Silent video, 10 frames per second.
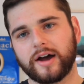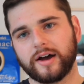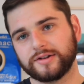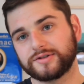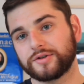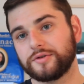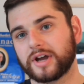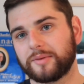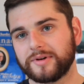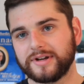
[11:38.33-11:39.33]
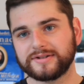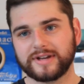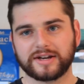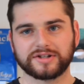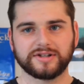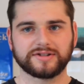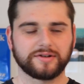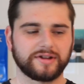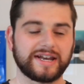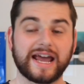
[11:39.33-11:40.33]
two companies, actually.
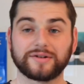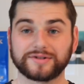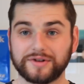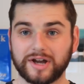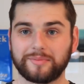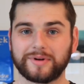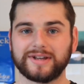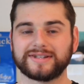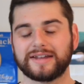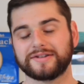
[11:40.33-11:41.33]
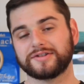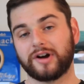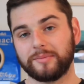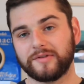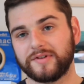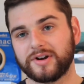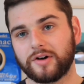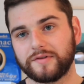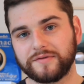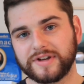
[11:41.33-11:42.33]
So they're now two companies. At the time
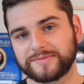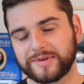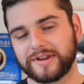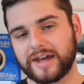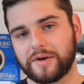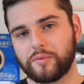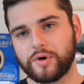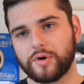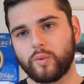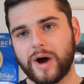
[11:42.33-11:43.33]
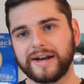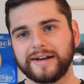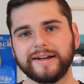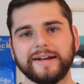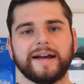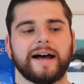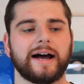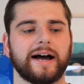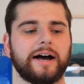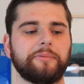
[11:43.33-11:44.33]
of investment, they were one.
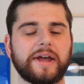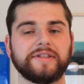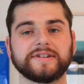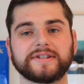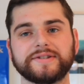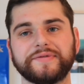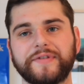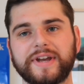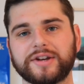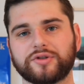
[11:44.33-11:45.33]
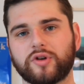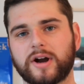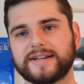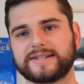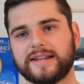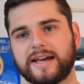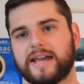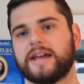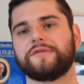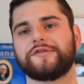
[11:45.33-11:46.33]
And this is Fiat Chrysler
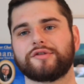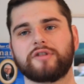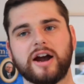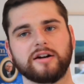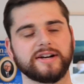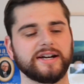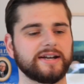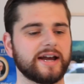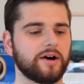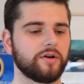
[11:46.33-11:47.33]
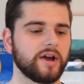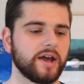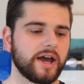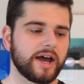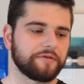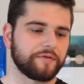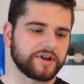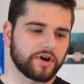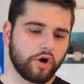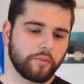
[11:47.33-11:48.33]
and Ferrari. Now, if we
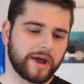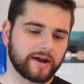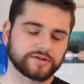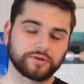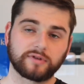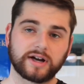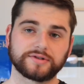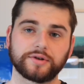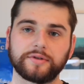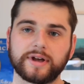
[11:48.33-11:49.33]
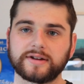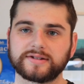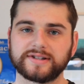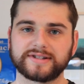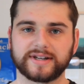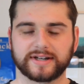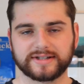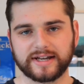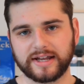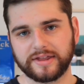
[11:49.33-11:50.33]
go back to around
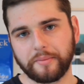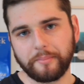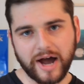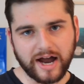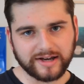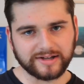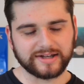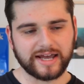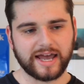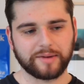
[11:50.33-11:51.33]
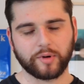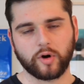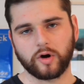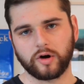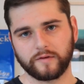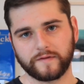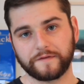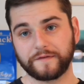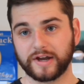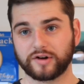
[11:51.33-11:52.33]
2016, the market cap of
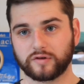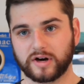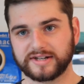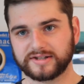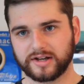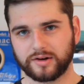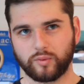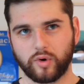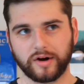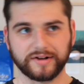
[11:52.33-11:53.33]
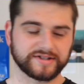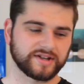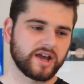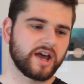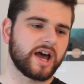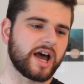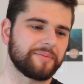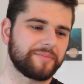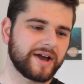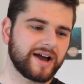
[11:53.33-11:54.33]
Fiat Chrysler was
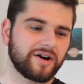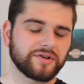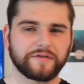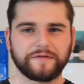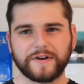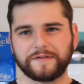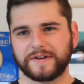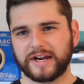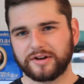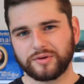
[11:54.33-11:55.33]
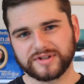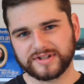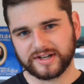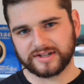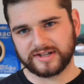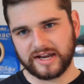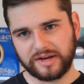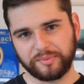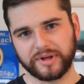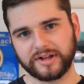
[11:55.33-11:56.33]
about 15 or
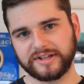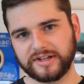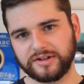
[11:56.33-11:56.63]
16 billion